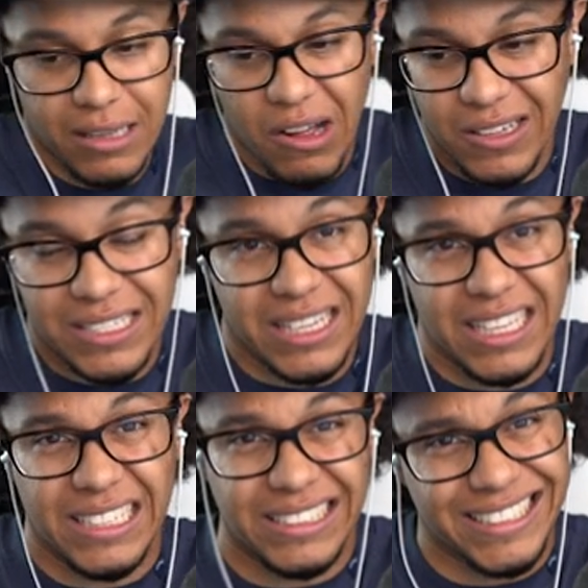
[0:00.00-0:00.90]
onto
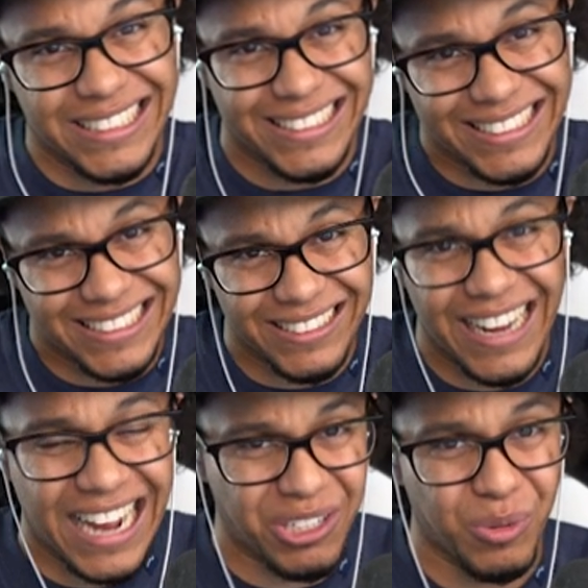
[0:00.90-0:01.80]
the
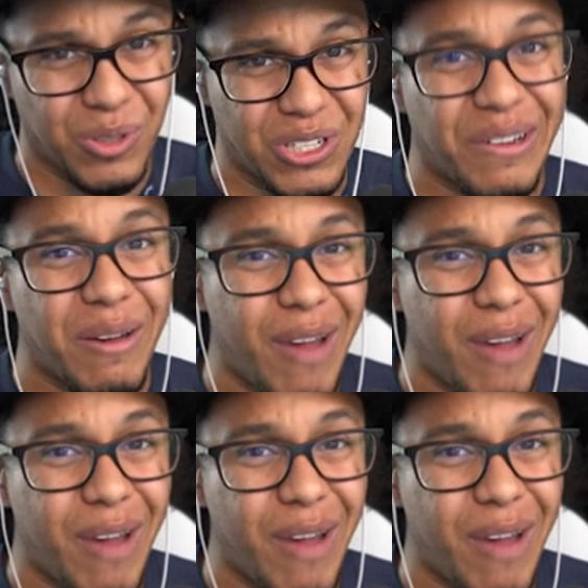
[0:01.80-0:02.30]
actual circuit